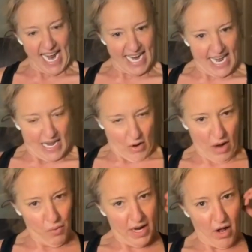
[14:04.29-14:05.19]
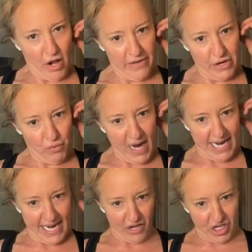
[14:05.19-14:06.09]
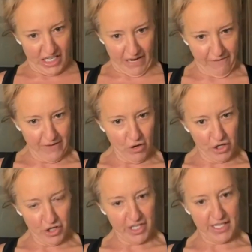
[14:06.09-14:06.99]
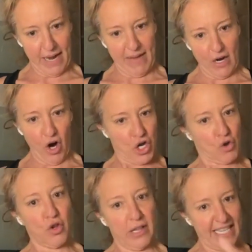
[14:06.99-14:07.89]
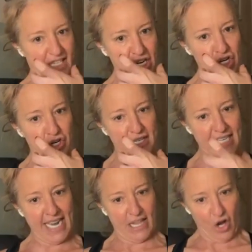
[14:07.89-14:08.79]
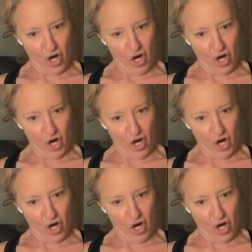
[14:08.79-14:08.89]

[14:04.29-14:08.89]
And I want all of you right now just to feel your stomach. Are you clenching your teeth?